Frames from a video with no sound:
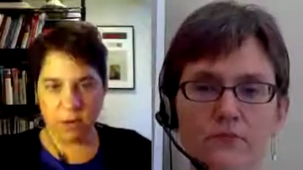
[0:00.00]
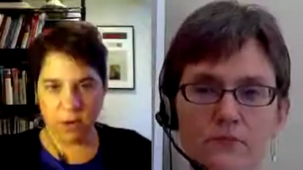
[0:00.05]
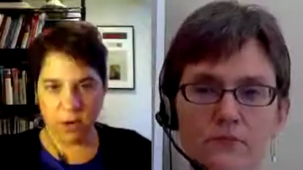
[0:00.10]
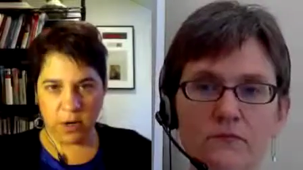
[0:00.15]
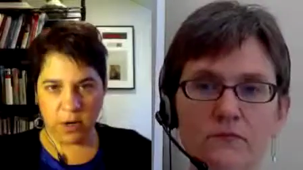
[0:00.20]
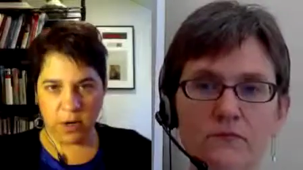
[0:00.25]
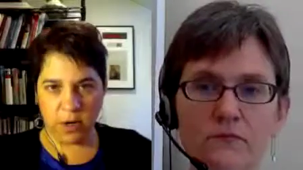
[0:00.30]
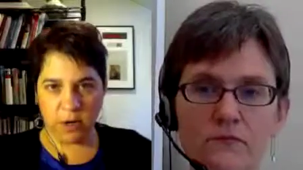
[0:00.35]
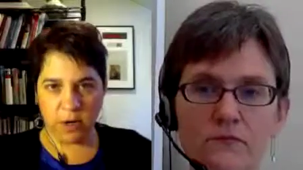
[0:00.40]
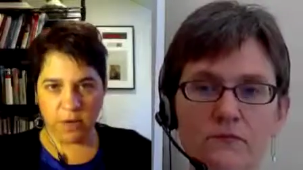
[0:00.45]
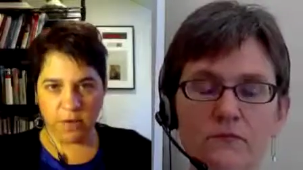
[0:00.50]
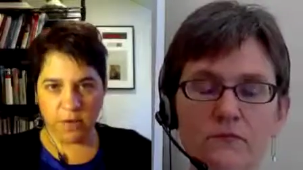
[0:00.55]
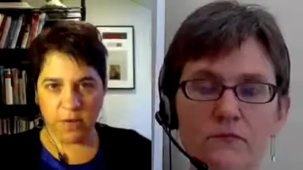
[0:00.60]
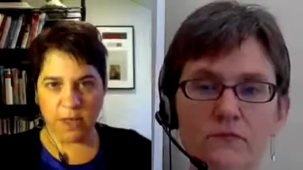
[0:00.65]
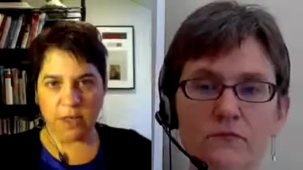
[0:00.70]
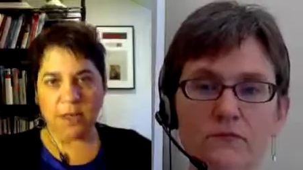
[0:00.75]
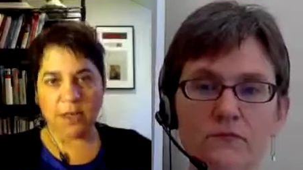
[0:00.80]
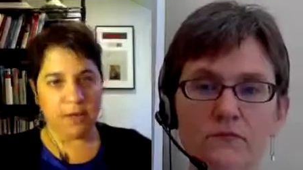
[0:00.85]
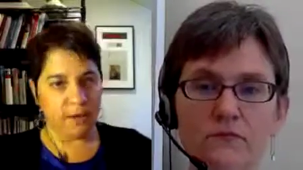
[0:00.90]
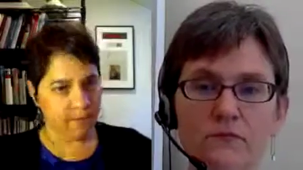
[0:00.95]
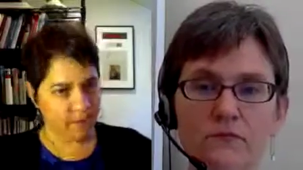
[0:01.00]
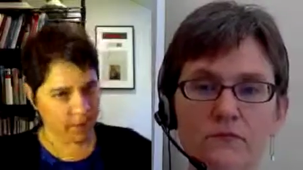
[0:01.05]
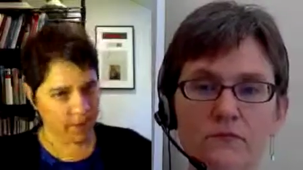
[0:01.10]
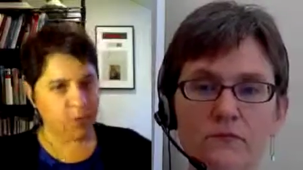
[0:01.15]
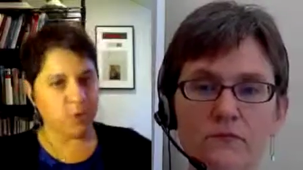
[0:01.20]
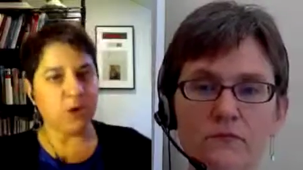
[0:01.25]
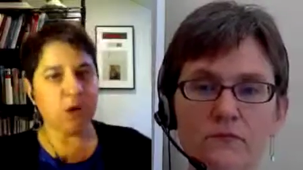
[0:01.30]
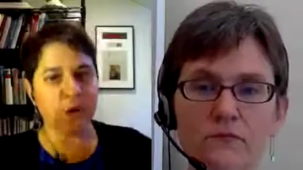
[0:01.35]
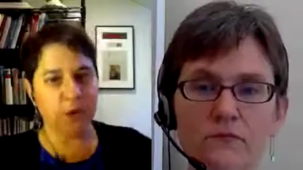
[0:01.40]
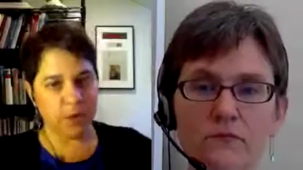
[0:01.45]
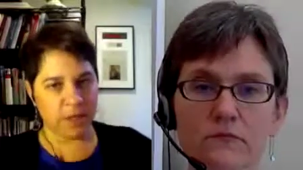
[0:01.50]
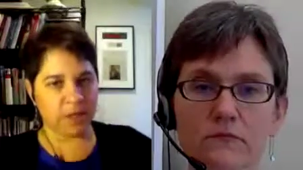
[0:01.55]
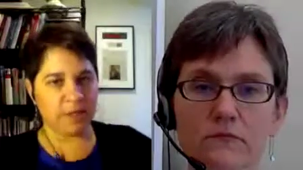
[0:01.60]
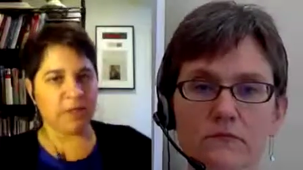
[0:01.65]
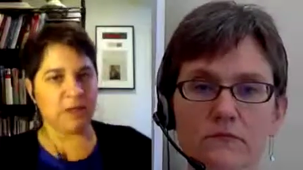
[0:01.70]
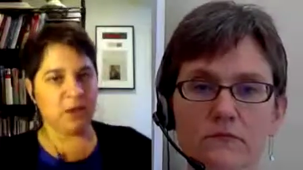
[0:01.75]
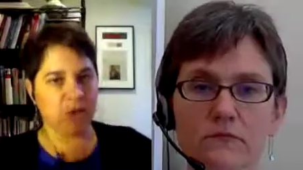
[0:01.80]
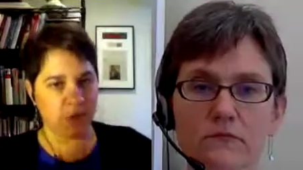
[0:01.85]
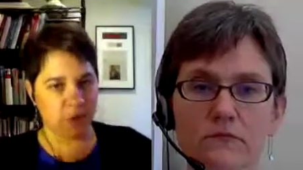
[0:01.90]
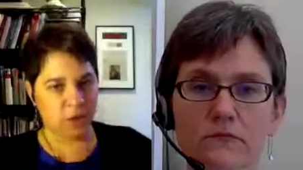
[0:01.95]
Speaker 1: support mm-hmm. of it, even though you know
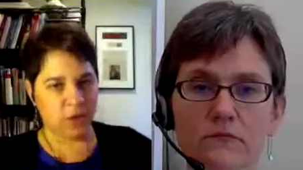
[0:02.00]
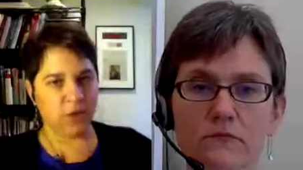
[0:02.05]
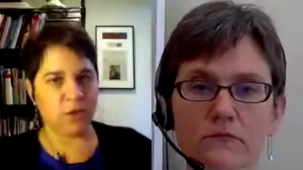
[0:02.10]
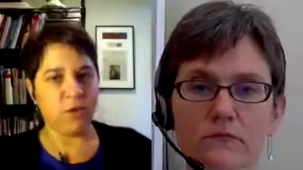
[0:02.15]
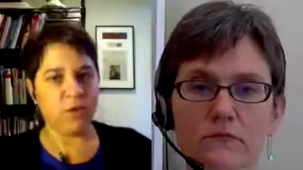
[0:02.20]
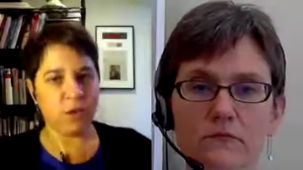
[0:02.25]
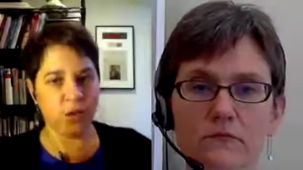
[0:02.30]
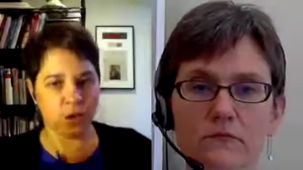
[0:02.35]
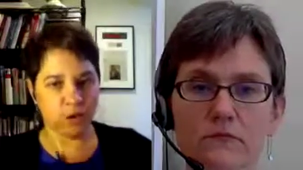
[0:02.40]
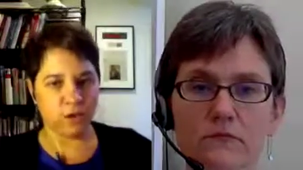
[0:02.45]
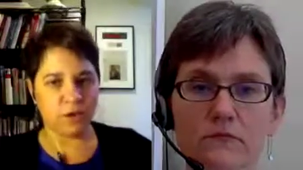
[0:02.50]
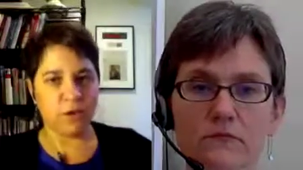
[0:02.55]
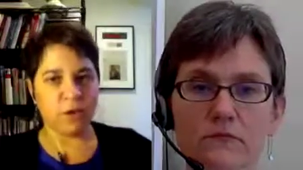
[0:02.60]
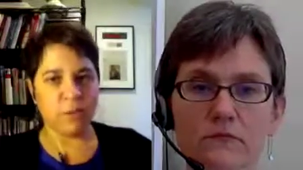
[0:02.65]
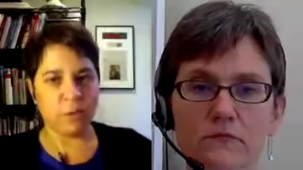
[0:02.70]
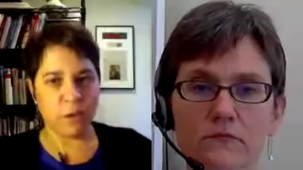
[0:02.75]
it's true there's